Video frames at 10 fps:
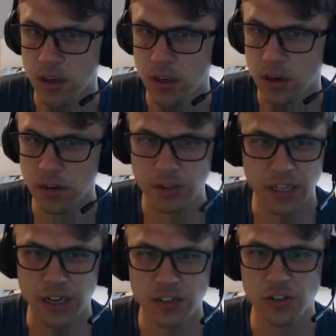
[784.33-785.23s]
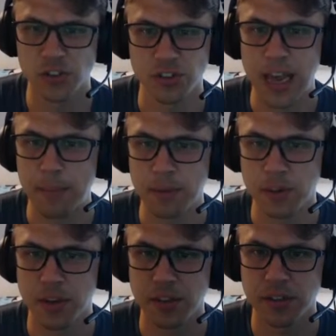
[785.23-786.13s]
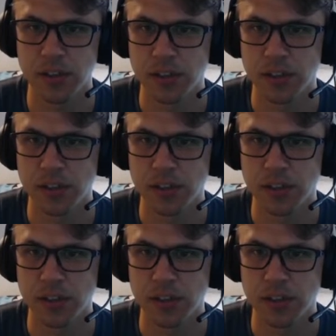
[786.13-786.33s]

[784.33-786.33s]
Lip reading: Or, sorry, just commons I wanted to see.